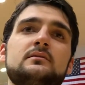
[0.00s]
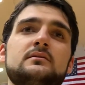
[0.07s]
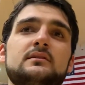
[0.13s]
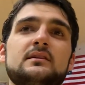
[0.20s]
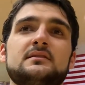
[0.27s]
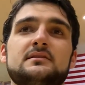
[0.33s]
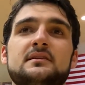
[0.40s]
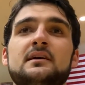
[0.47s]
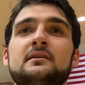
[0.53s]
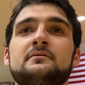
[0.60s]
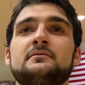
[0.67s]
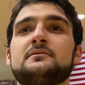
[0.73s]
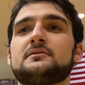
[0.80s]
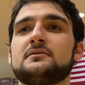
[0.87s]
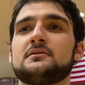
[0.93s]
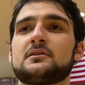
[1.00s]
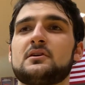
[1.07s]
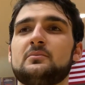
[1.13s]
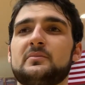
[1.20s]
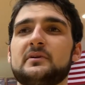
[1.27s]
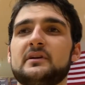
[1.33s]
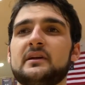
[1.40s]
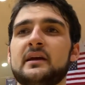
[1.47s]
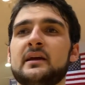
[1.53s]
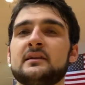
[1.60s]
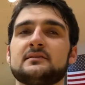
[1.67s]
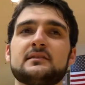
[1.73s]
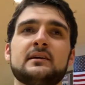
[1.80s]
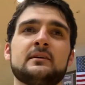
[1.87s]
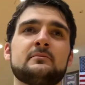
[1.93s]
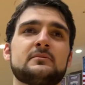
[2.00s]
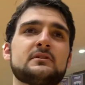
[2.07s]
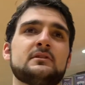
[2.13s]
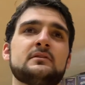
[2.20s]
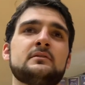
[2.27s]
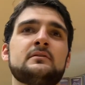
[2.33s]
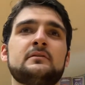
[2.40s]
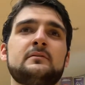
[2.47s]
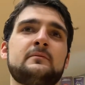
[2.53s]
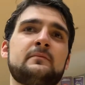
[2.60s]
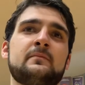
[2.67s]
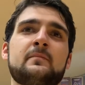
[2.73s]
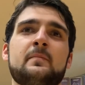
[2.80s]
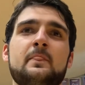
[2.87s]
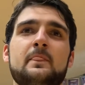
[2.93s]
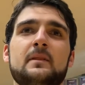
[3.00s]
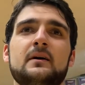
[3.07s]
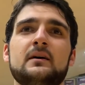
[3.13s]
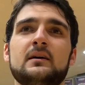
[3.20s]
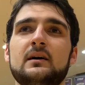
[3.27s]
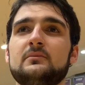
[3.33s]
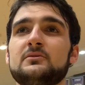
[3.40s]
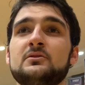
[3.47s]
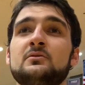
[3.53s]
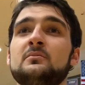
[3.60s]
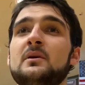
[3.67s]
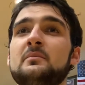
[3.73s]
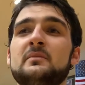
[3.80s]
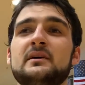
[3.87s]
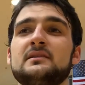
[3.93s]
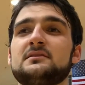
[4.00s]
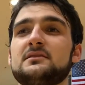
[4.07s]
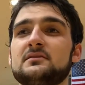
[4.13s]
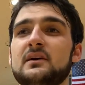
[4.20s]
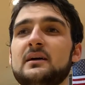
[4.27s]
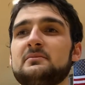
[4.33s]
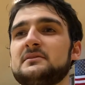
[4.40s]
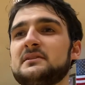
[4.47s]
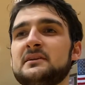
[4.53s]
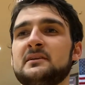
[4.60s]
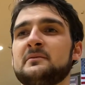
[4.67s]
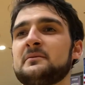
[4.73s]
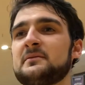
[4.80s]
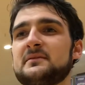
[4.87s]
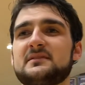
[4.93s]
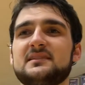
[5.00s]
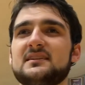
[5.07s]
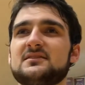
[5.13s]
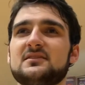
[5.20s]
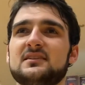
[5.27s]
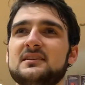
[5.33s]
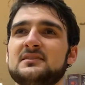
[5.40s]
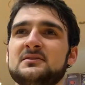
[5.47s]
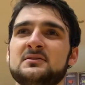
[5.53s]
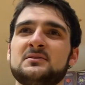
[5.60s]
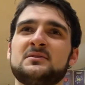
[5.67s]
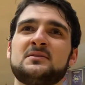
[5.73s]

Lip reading: That's tough to compete against them, so I'm doing my best to help the team. That's all I do.